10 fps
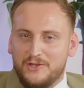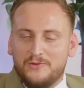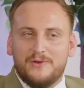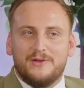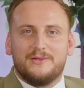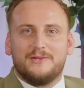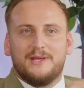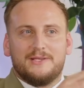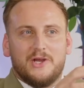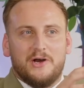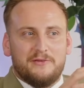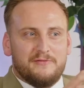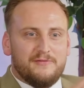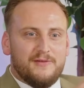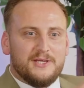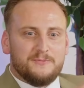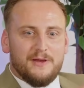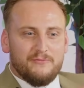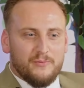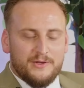so. It's kind of a
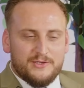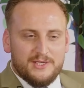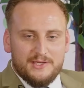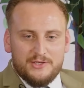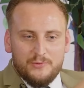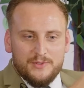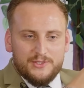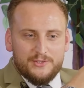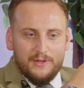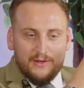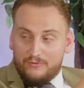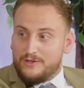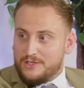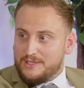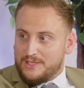flashback from when you said you were originally a